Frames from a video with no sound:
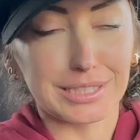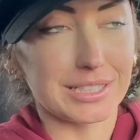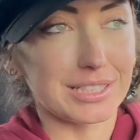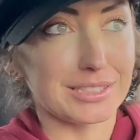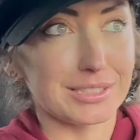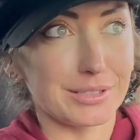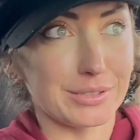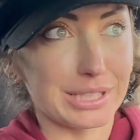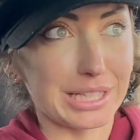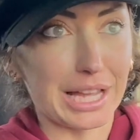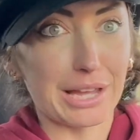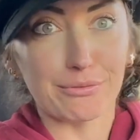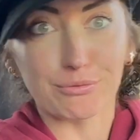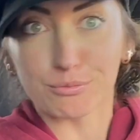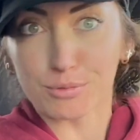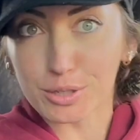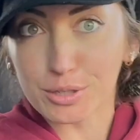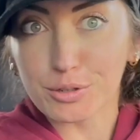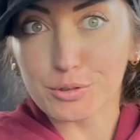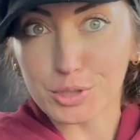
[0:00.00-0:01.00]
I don't think
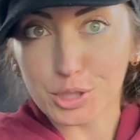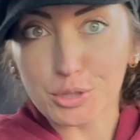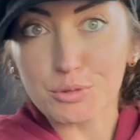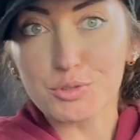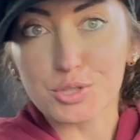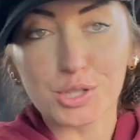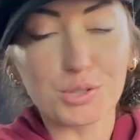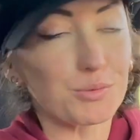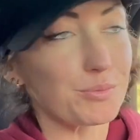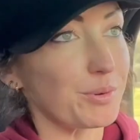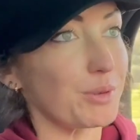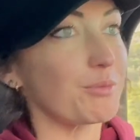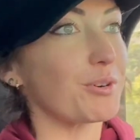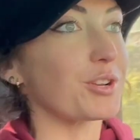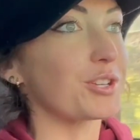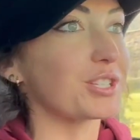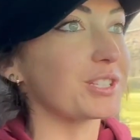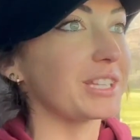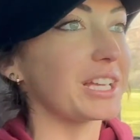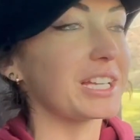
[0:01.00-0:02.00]
everyone on YouTube will be
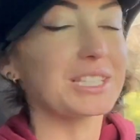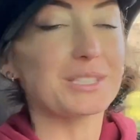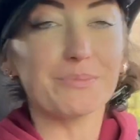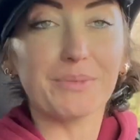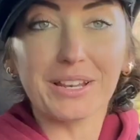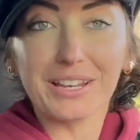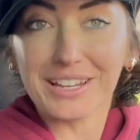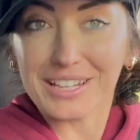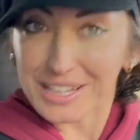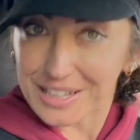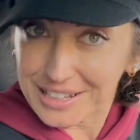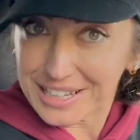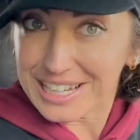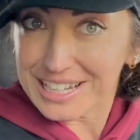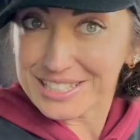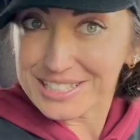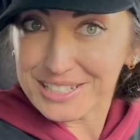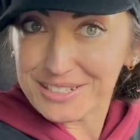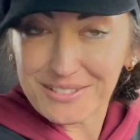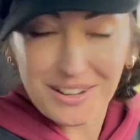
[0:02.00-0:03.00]
watching this, but at
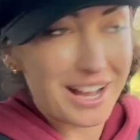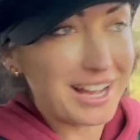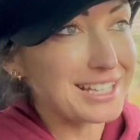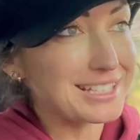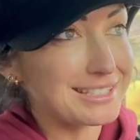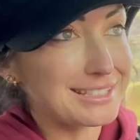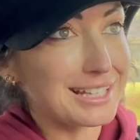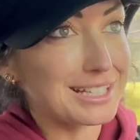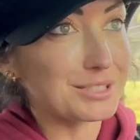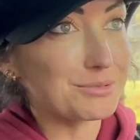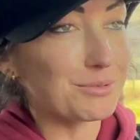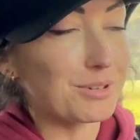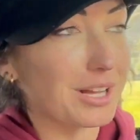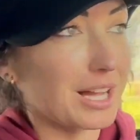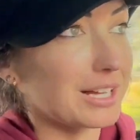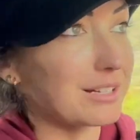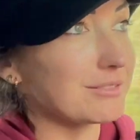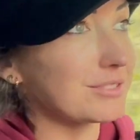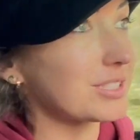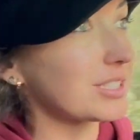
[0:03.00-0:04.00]
least you guys, and that's what
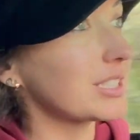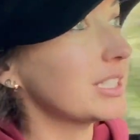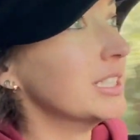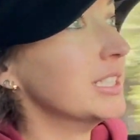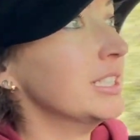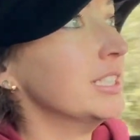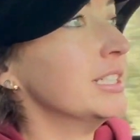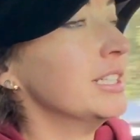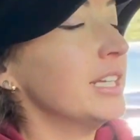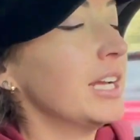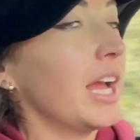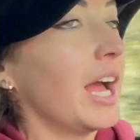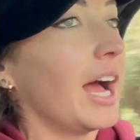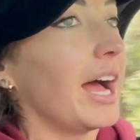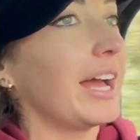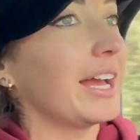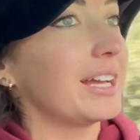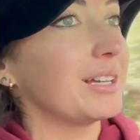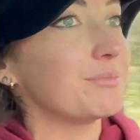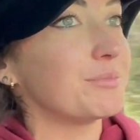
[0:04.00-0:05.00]
counts.
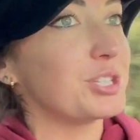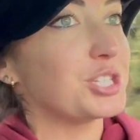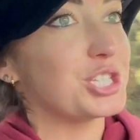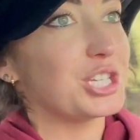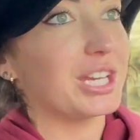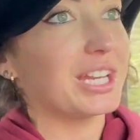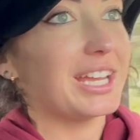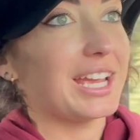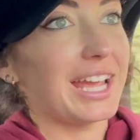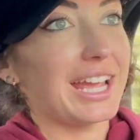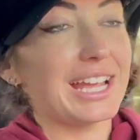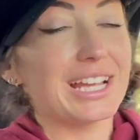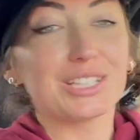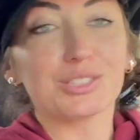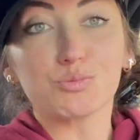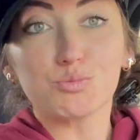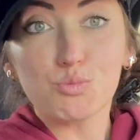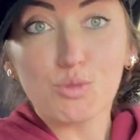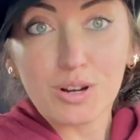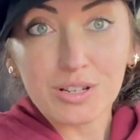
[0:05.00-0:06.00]
She is
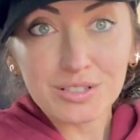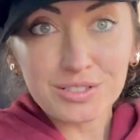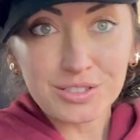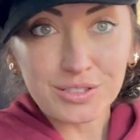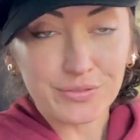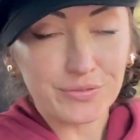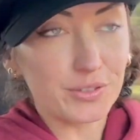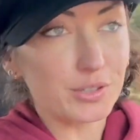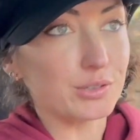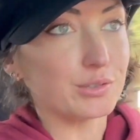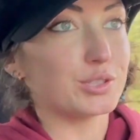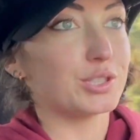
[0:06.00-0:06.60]
wonderful.